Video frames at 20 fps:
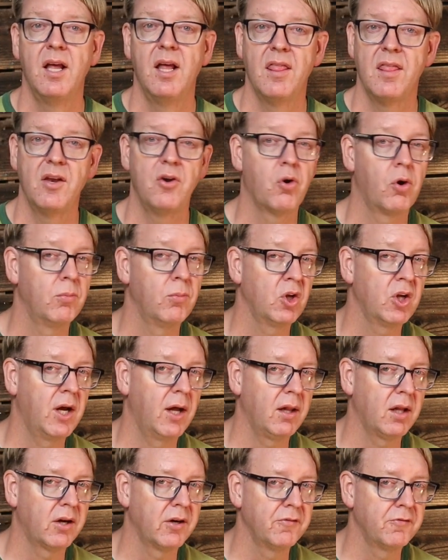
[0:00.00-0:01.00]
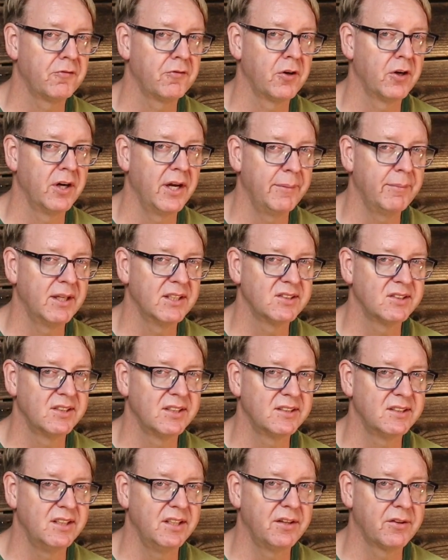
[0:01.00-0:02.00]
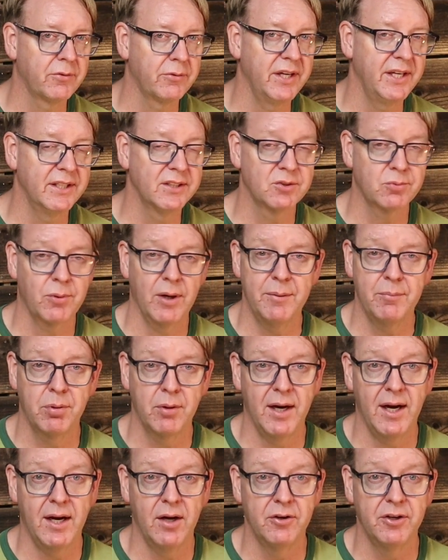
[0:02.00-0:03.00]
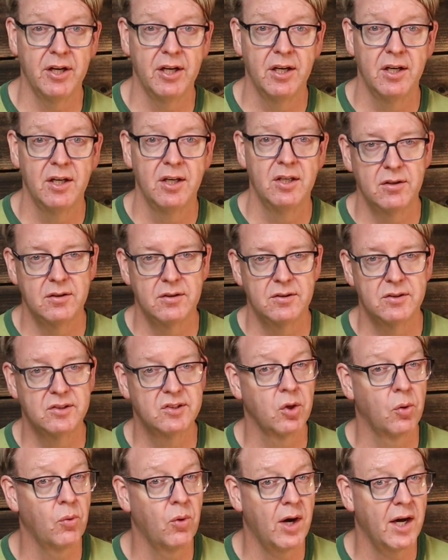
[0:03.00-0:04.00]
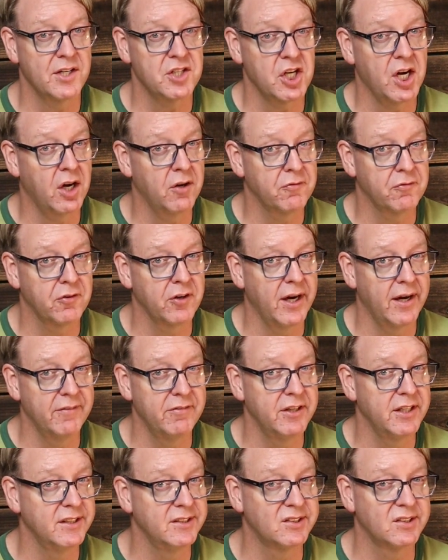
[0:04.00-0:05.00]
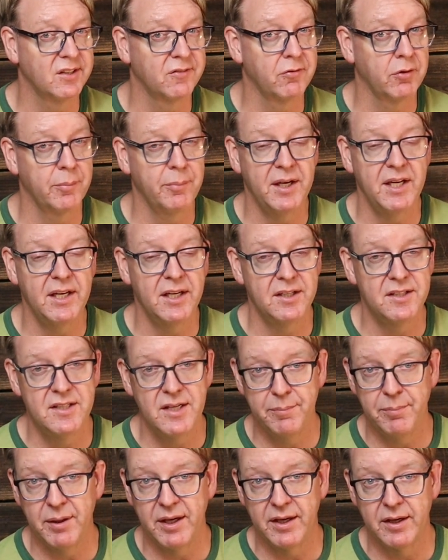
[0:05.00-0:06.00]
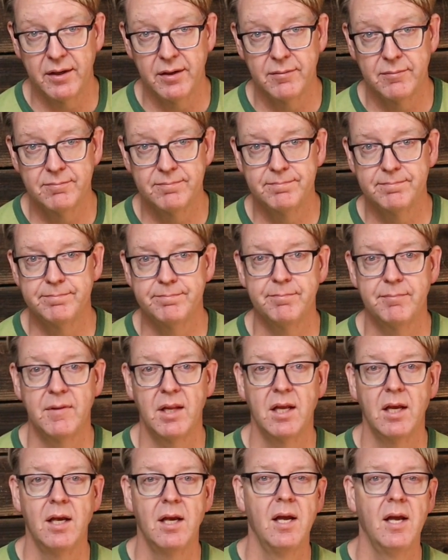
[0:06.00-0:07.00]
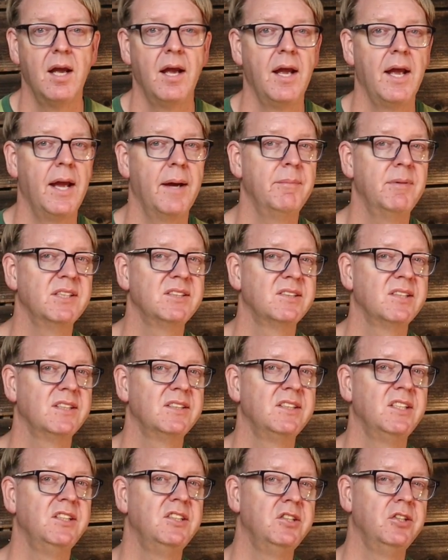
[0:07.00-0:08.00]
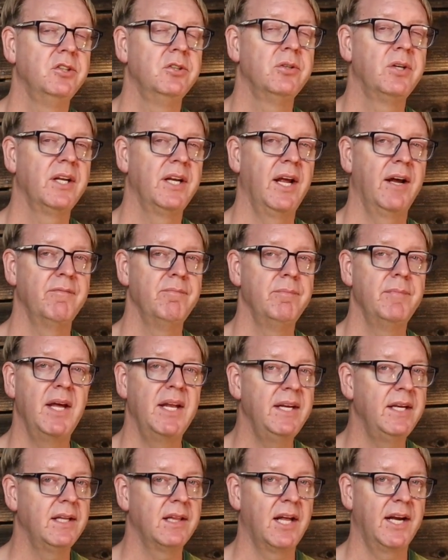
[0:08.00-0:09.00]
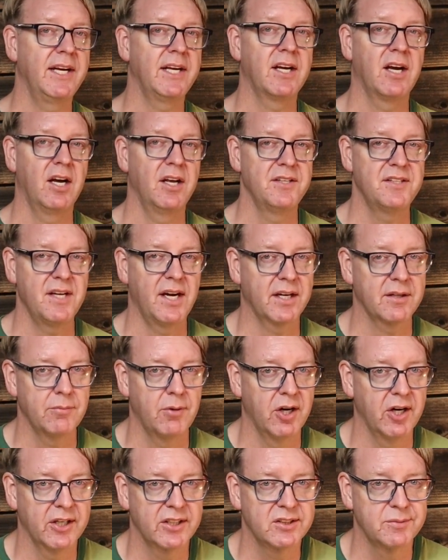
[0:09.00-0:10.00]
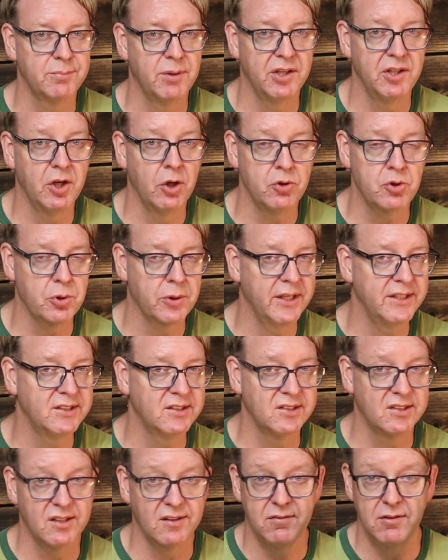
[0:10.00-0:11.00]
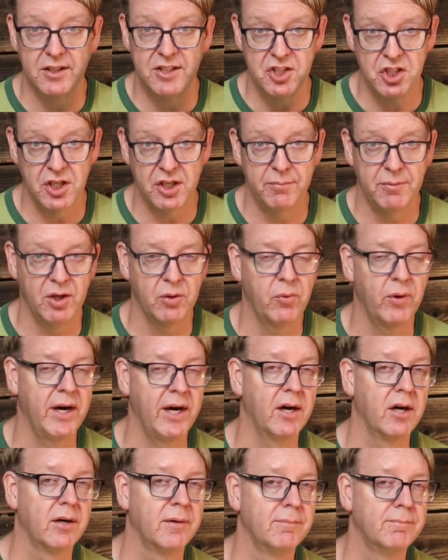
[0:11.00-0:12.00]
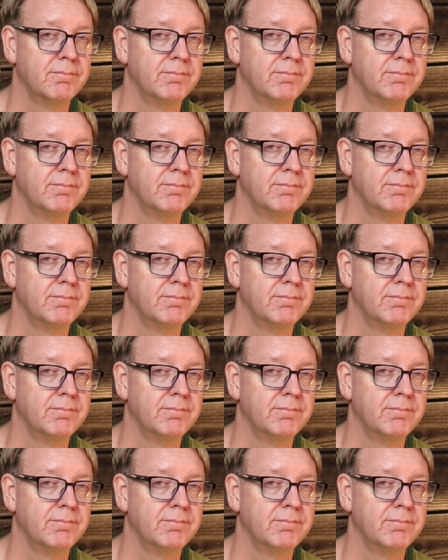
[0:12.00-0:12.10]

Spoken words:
The normal color for an MS-63 is red-brown, so watch out for evidence of repeated dipping. MS-62 can have many light contact marks, but no traces of legitimate wear.